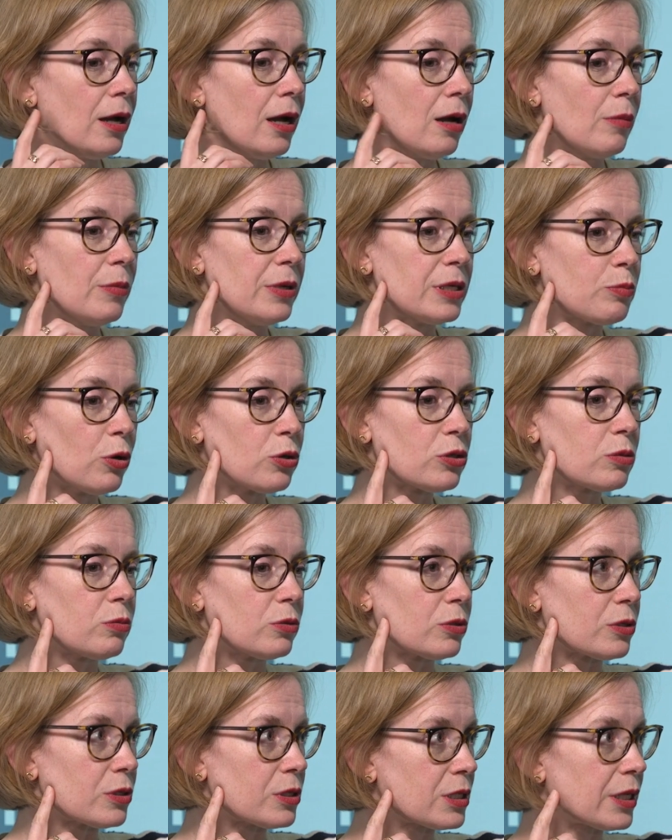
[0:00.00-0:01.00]
it's
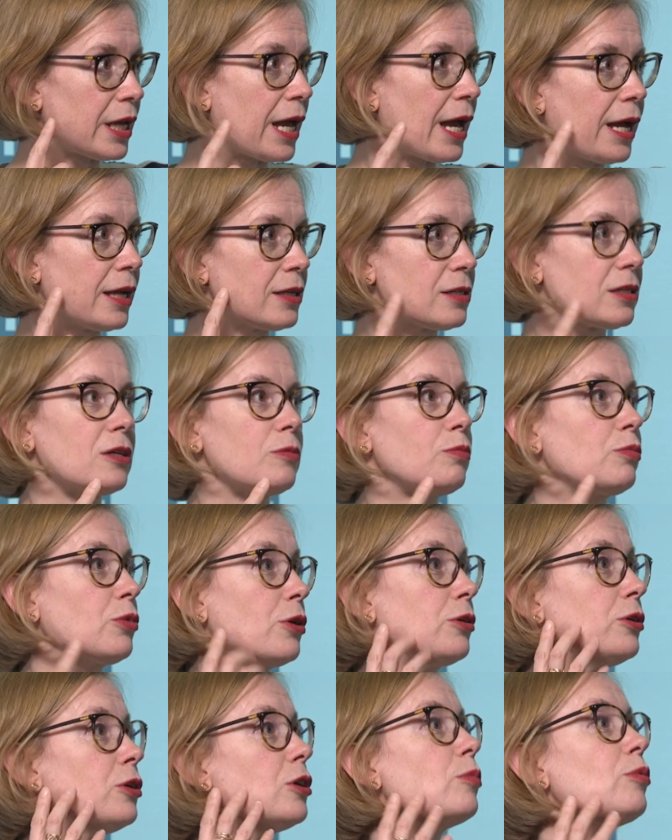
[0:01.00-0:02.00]
possible to scan, say, a
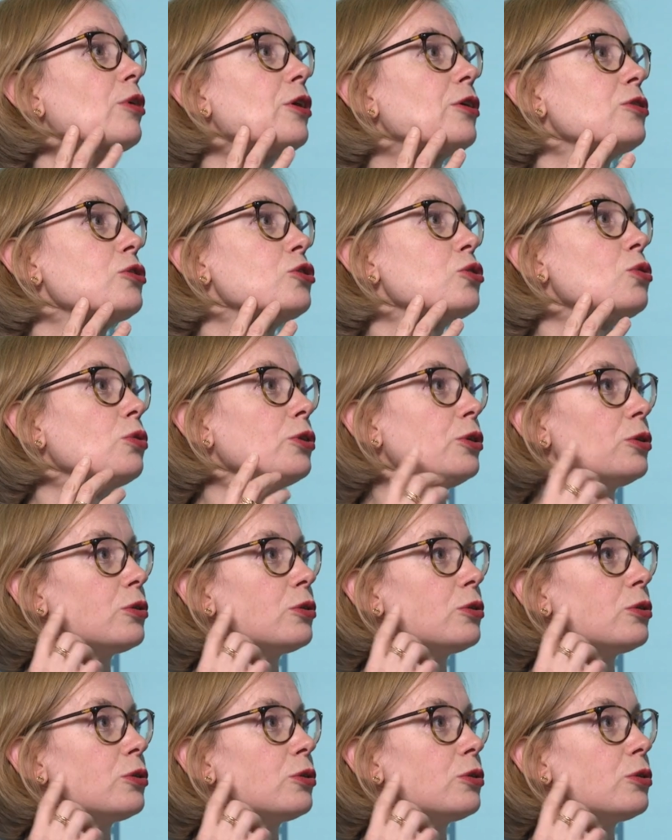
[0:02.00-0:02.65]
broken jaw.